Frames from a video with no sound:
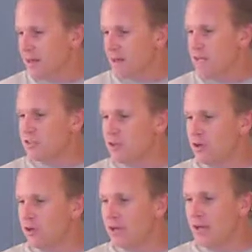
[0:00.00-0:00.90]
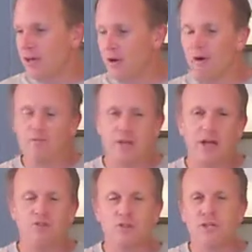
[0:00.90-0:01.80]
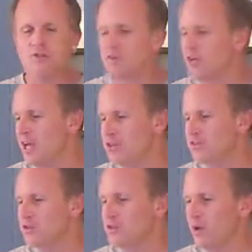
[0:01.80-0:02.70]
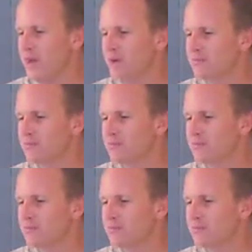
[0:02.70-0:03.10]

He's a good hitter if he actually gets the chance to swing.